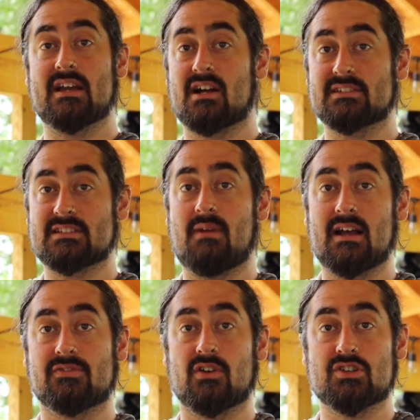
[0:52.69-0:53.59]
a
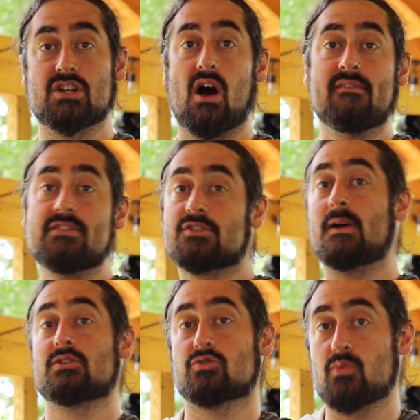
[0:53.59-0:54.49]
customized version of the
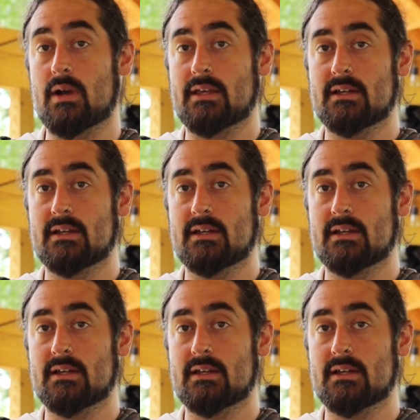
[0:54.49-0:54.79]
Special 20.